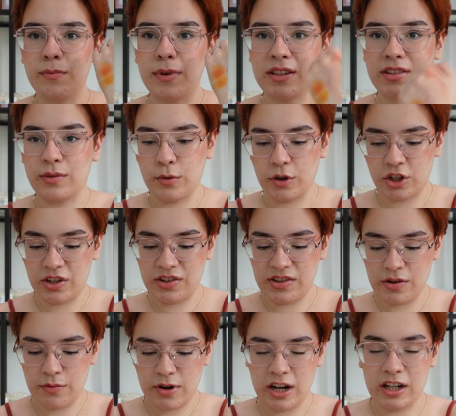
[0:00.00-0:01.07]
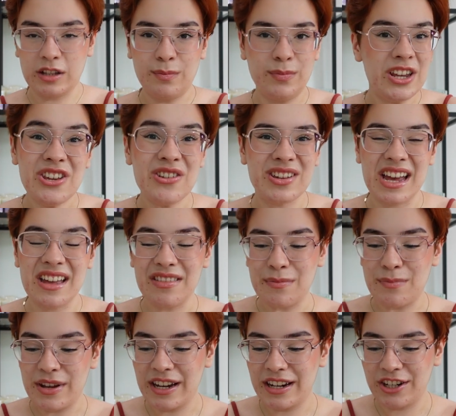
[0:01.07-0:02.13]
the best swatches in the world, but you get the
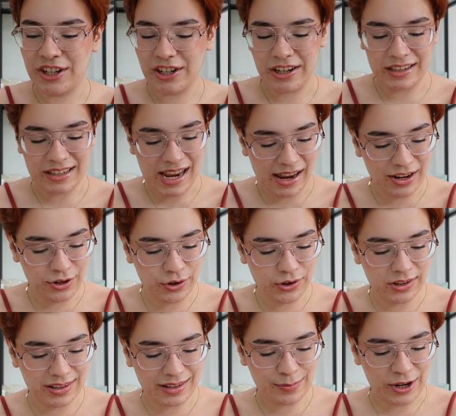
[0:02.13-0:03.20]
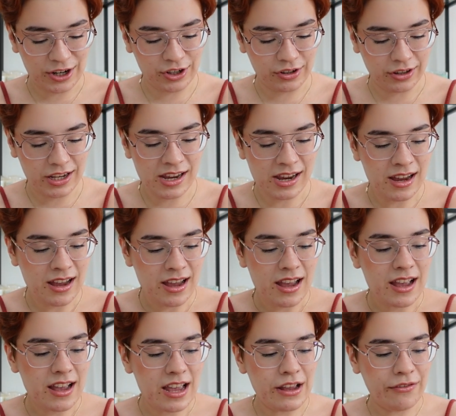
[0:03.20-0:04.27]
picture. Tendril especially.
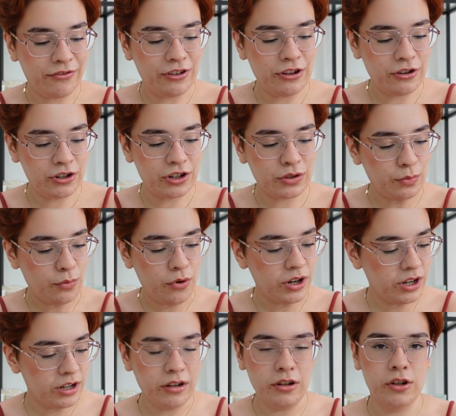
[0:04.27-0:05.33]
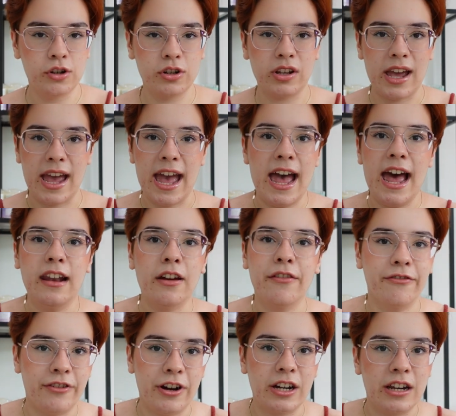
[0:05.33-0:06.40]
If you just want to look hella
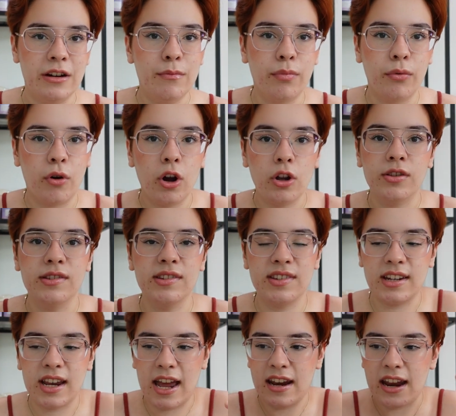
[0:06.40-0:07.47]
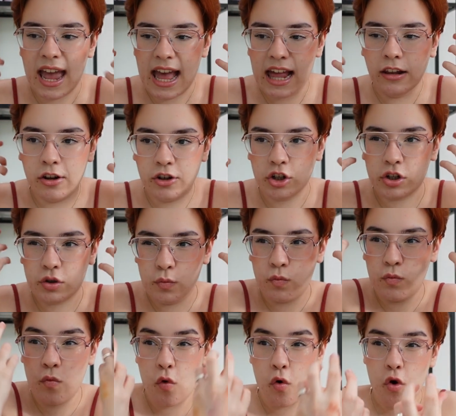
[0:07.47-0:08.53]
fucking bronzed and hella just
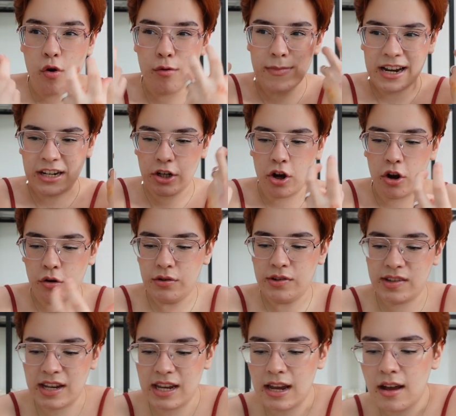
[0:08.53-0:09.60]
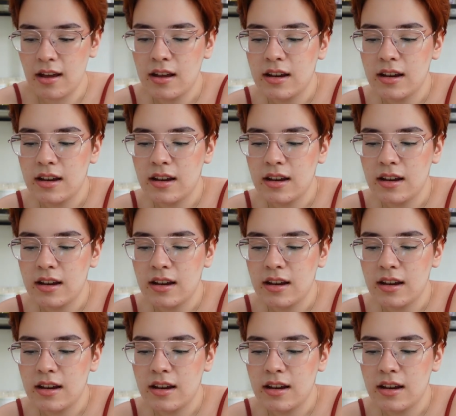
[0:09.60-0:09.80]
warm and cozy,